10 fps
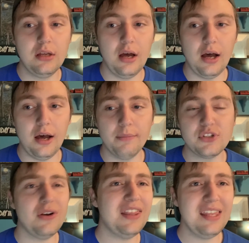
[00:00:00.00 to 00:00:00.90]

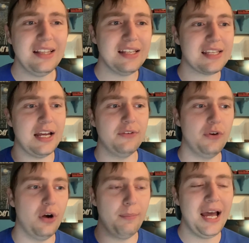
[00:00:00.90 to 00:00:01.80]
So I think that's kind of
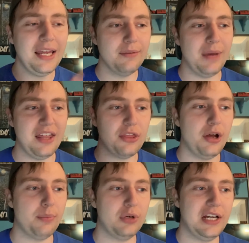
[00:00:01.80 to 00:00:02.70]
my
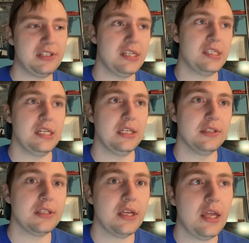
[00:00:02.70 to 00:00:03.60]
thought process is,